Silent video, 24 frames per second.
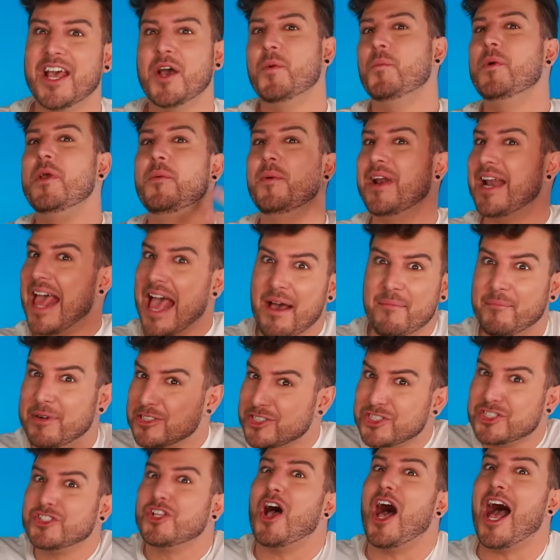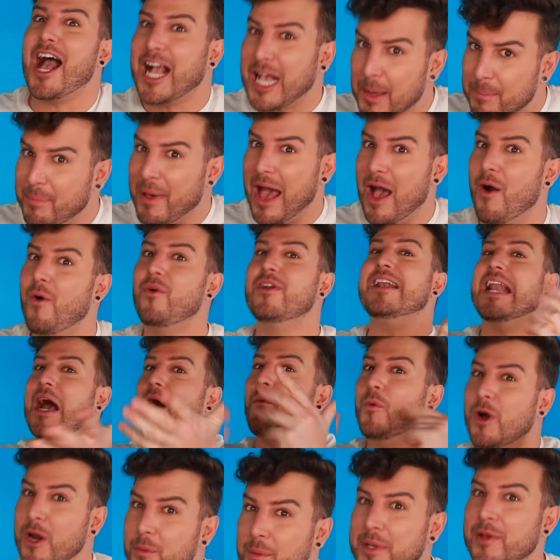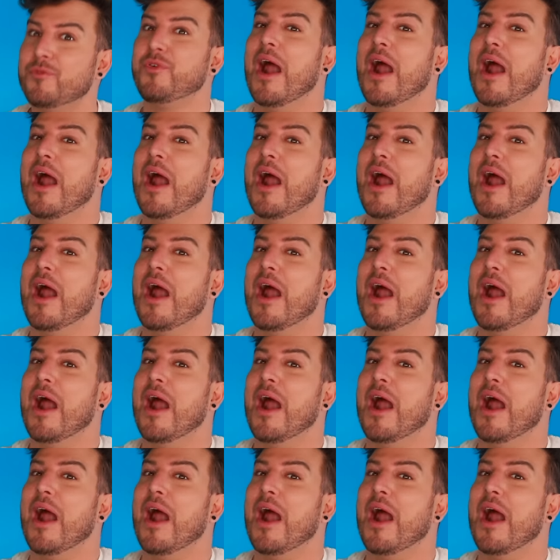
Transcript: we wouldn't have much to talk about. Now, what are we,